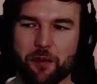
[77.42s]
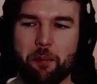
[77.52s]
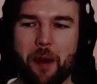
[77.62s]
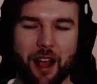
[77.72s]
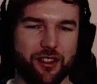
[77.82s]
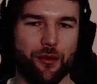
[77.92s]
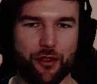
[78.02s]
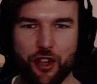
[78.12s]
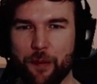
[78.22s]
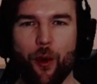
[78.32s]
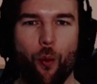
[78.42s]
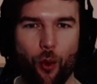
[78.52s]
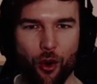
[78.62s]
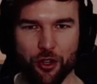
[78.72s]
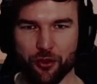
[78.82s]
this massive keeper
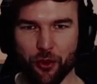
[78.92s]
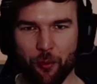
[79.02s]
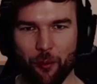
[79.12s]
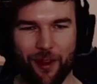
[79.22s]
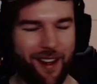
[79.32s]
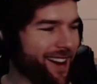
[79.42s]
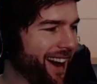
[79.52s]
wardroom,